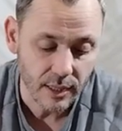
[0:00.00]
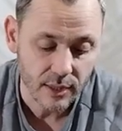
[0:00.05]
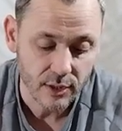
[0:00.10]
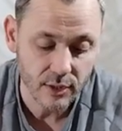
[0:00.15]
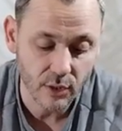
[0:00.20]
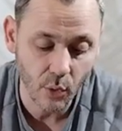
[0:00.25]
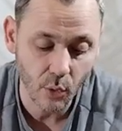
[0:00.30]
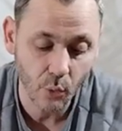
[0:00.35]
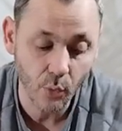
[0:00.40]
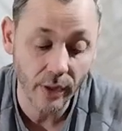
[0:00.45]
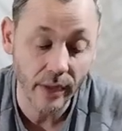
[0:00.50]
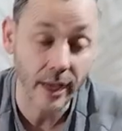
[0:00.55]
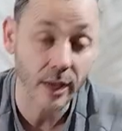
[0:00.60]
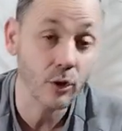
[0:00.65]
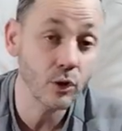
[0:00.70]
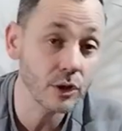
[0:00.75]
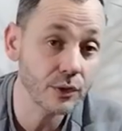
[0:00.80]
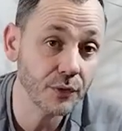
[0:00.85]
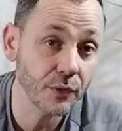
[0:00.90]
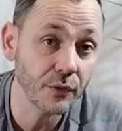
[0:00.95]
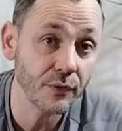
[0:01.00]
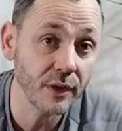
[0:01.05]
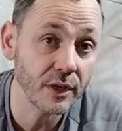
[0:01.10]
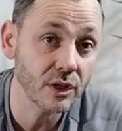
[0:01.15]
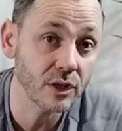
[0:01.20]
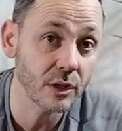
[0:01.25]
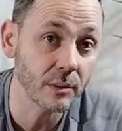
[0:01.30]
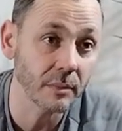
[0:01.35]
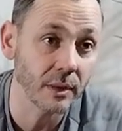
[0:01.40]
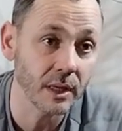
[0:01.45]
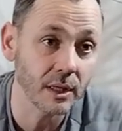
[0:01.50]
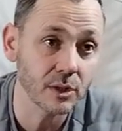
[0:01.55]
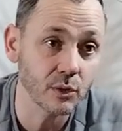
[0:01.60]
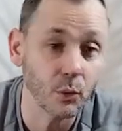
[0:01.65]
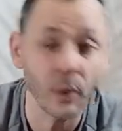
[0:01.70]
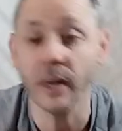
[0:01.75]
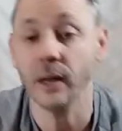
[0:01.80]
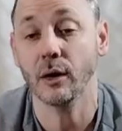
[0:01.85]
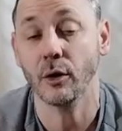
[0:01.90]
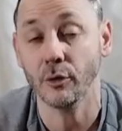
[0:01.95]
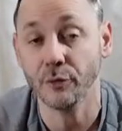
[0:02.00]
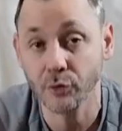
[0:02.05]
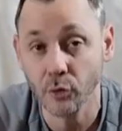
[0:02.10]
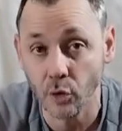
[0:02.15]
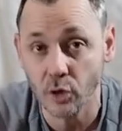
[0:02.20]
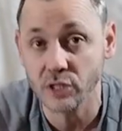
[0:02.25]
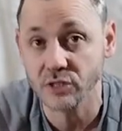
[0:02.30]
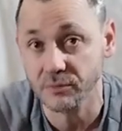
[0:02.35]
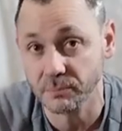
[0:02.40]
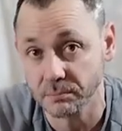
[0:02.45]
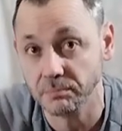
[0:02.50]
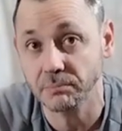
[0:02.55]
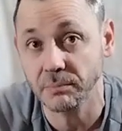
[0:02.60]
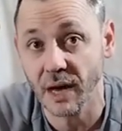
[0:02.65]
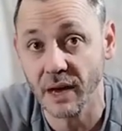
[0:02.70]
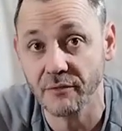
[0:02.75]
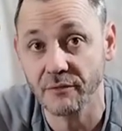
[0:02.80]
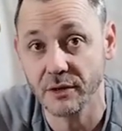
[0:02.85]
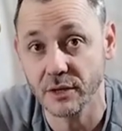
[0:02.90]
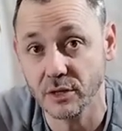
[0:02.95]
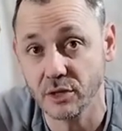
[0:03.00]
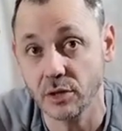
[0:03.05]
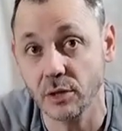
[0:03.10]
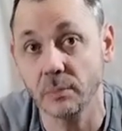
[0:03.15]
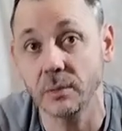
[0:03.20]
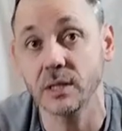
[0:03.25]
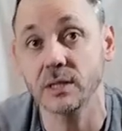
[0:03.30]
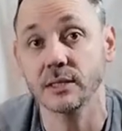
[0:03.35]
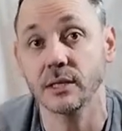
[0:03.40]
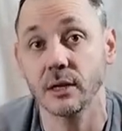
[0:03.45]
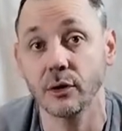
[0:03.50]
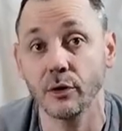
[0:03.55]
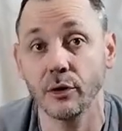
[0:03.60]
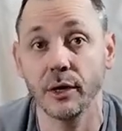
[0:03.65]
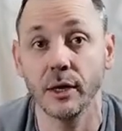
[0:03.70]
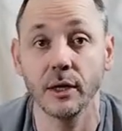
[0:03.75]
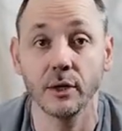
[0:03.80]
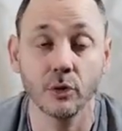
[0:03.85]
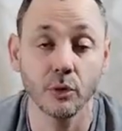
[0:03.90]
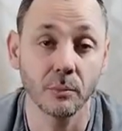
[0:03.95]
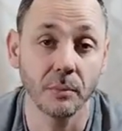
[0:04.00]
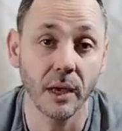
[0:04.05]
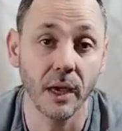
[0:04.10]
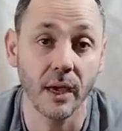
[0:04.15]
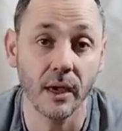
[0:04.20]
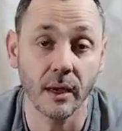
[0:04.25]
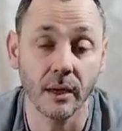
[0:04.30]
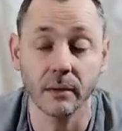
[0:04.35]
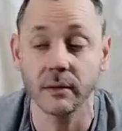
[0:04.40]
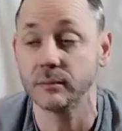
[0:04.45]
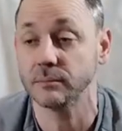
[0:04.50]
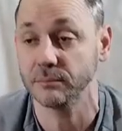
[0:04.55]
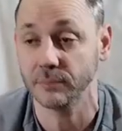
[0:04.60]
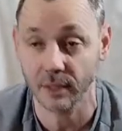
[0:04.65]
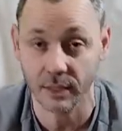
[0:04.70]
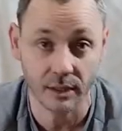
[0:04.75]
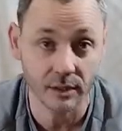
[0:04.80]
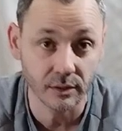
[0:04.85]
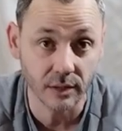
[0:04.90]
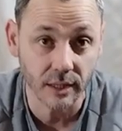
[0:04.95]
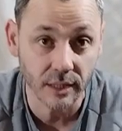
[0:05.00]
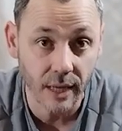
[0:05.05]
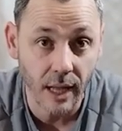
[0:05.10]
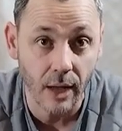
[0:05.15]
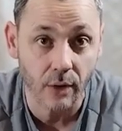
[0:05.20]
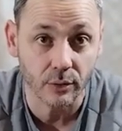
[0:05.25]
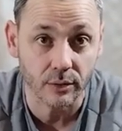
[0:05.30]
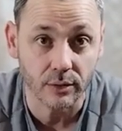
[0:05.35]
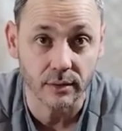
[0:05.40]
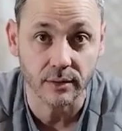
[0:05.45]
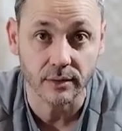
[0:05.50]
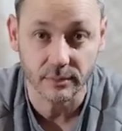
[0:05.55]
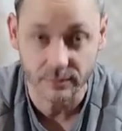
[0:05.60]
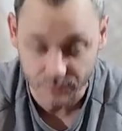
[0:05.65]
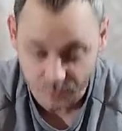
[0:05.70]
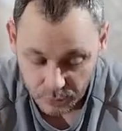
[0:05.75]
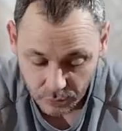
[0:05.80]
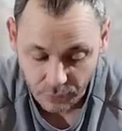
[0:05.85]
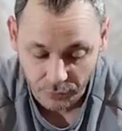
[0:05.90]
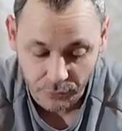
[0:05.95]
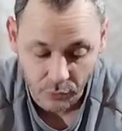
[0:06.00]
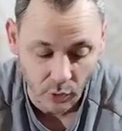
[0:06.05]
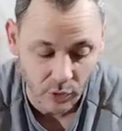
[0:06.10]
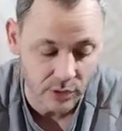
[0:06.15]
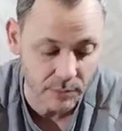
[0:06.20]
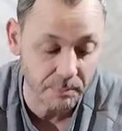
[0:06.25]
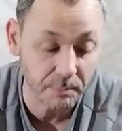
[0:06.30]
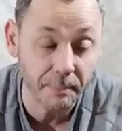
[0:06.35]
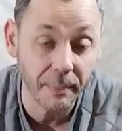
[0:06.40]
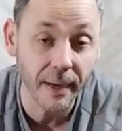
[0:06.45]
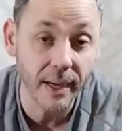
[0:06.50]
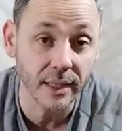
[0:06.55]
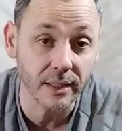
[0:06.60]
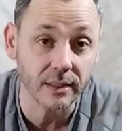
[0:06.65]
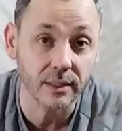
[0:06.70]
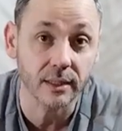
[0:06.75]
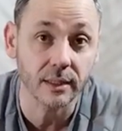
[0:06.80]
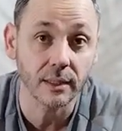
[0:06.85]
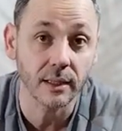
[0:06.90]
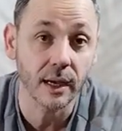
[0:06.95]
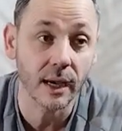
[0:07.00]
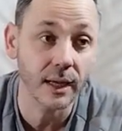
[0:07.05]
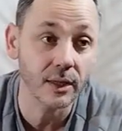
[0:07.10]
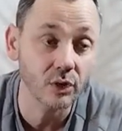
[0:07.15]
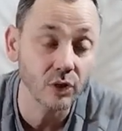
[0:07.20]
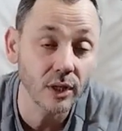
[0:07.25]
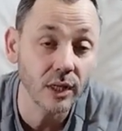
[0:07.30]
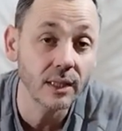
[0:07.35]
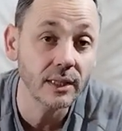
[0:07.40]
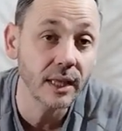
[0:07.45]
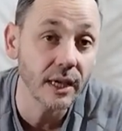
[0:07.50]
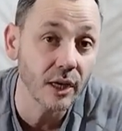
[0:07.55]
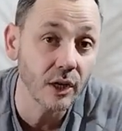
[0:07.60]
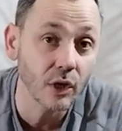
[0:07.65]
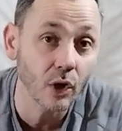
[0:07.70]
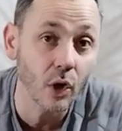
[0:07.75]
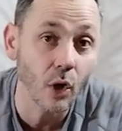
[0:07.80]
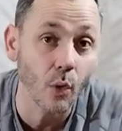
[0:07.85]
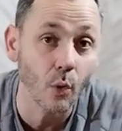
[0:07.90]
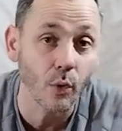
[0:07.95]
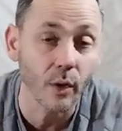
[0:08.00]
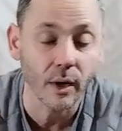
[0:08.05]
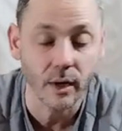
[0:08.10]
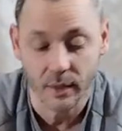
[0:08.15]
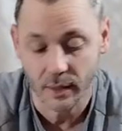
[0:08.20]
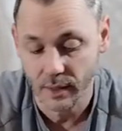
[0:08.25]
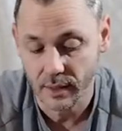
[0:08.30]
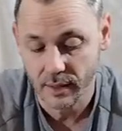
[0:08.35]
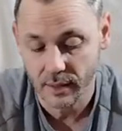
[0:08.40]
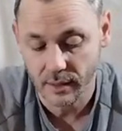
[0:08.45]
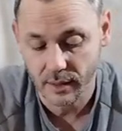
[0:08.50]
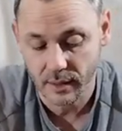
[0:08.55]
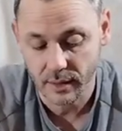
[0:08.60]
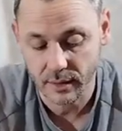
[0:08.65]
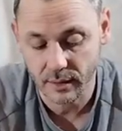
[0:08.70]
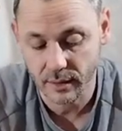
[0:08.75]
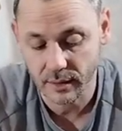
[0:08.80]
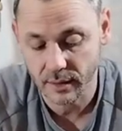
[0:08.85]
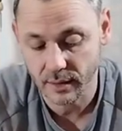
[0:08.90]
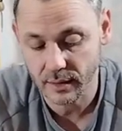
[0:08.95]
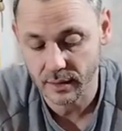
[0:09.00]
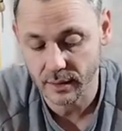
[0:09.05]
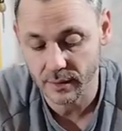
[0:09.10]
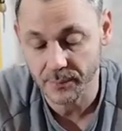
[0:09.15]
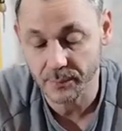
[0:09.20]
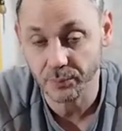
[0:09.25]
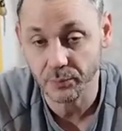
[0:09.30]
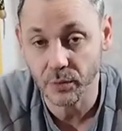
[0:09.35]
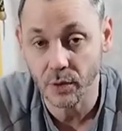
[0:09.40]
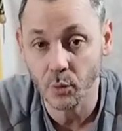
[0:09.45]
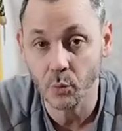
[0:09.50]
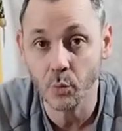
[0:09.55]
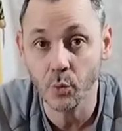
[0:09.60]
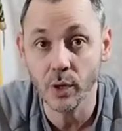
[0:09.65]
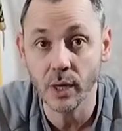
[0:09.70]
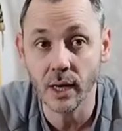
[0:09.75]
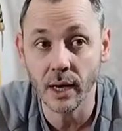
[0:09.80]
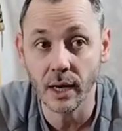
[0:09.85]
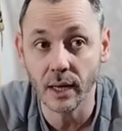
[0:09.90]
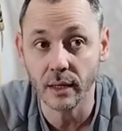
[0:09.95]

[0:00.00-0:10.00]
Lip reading: So what I use for vegetables, well, of course my vegetables are going to be in the ground, of course, but until they grow we